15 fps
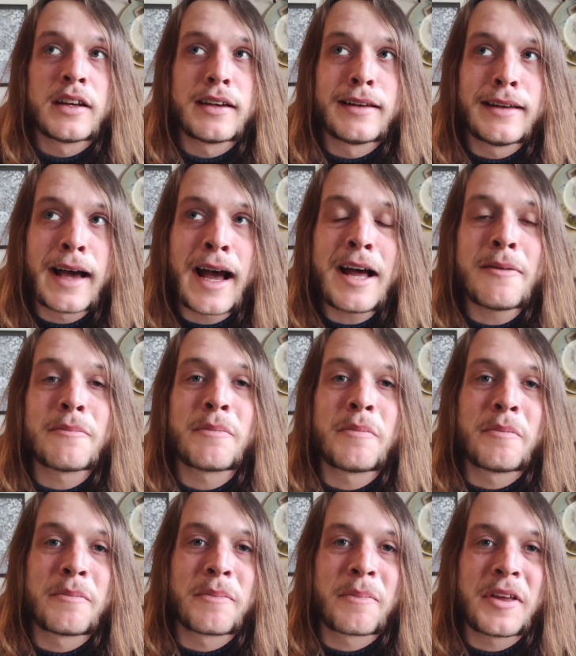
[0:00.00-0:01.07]
Not
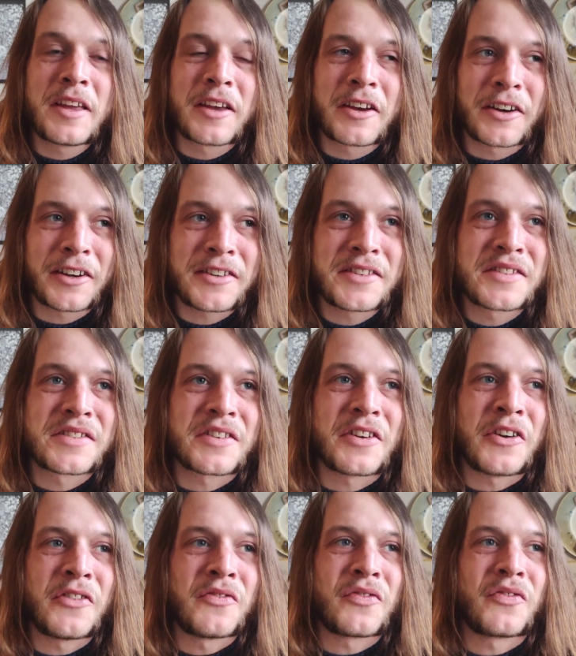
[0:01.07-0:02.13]
because
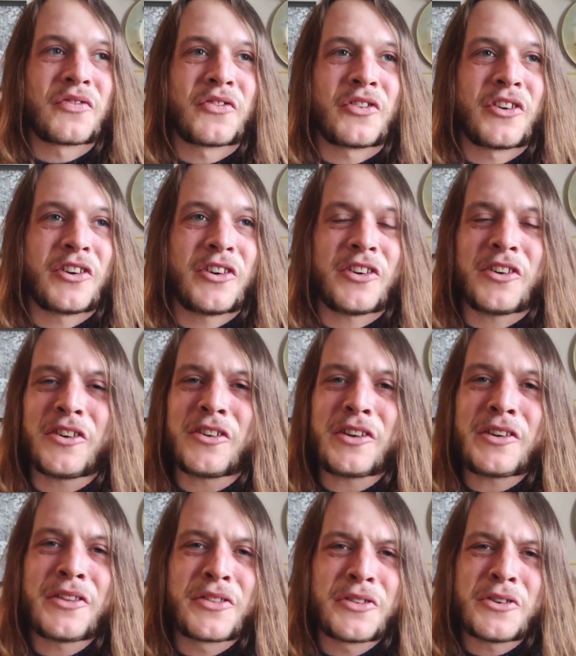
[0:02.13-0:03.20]
of
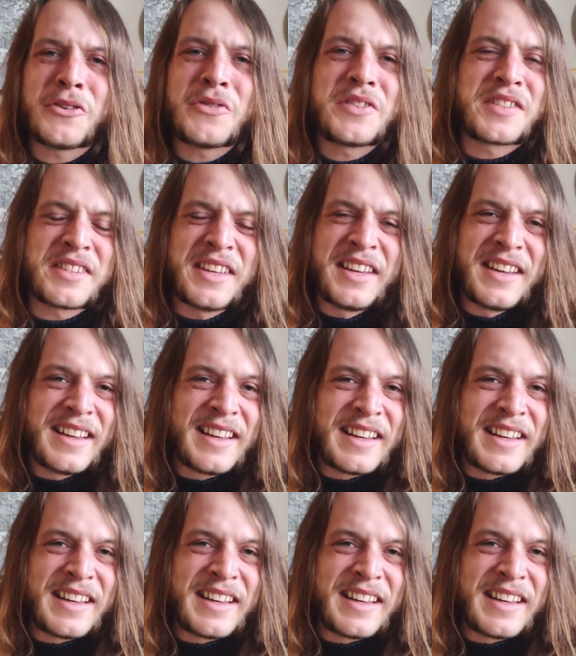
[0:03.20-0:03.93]
all those